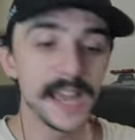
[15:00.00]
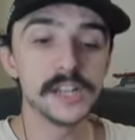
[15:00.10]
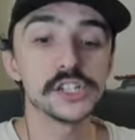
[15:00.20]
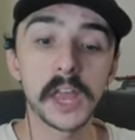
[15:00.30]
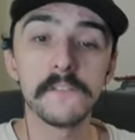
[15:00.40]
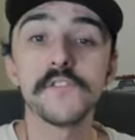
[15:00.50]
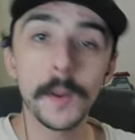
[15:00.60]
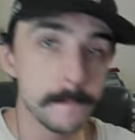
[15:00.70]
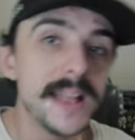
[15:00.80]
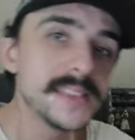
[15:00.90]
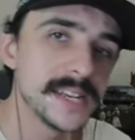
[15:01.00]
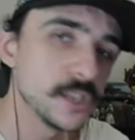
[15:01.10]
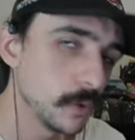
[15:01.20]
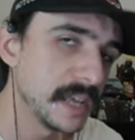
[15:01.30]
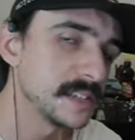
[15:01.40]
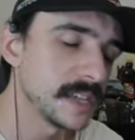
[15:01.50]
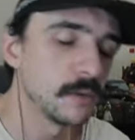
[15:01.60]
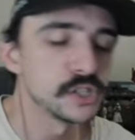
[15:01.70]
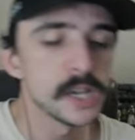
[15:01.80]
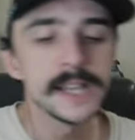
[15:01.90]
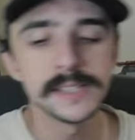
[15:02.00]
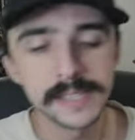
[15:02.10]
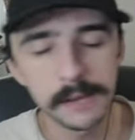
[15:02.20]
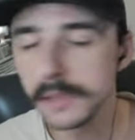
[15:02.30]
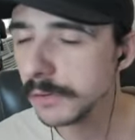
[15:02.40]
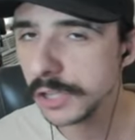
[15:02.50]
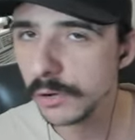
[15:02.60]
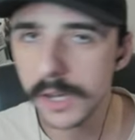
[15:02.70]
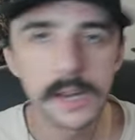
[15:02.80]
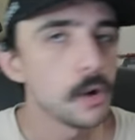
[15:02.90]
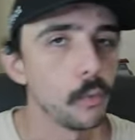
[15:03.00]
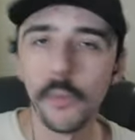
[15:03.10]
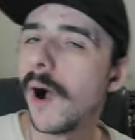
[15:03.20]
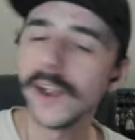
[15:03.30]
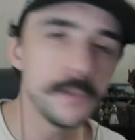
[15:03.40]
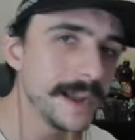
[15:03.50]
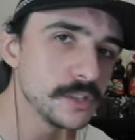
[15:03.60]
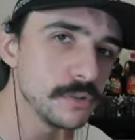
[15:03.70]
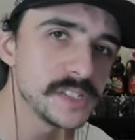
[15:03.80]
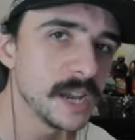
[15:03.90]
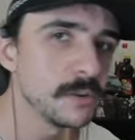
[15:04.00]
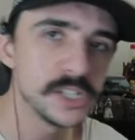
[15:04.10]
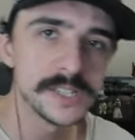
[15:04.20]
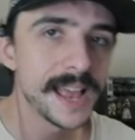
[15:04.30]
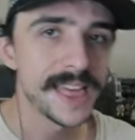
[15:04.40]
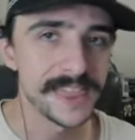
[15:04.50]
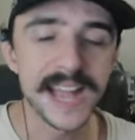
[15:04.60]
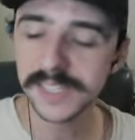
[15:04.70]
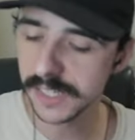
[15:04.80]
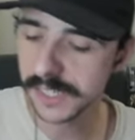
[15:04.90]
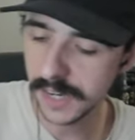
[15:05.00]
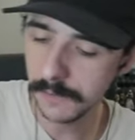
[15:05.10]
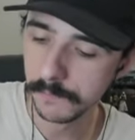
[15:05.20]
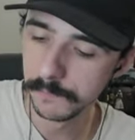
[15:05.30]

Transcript: And it just like fermented into an egg sandwich. Same thing with tuna. Why are you buying tuna sandwiches? That's insane.